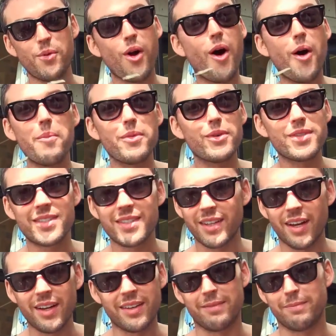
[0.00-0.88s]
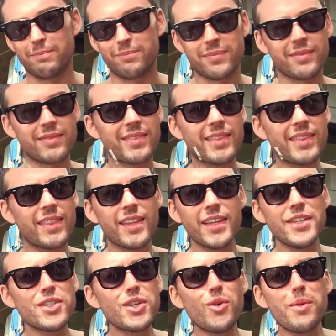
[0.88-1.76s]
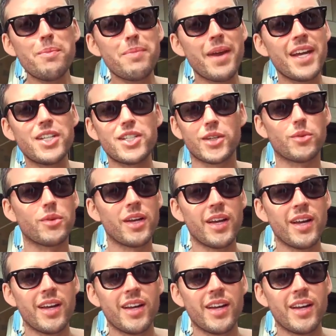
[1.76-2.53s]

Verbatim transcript: Almost done. So impatient. You don't